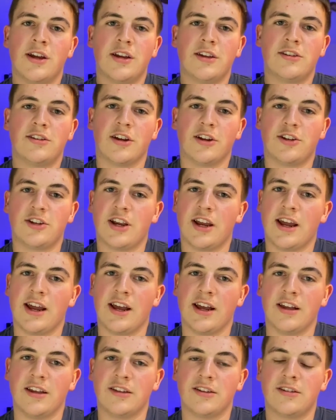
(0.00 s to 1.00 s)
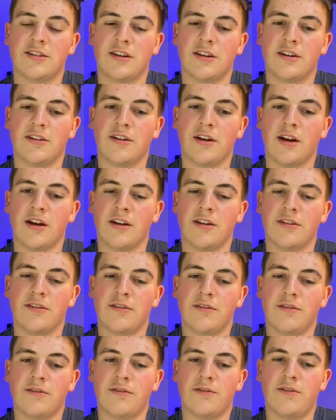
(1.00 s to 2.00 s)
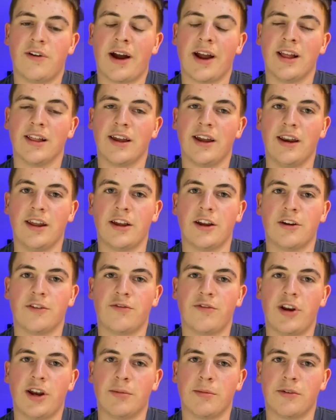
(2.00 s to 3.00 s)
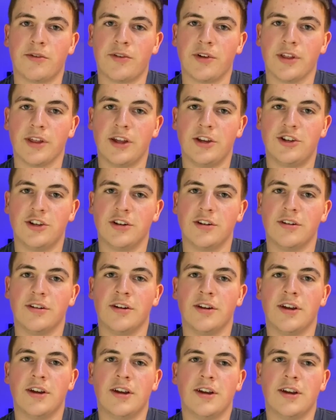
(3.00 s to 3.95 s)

such as violating your freedom of religion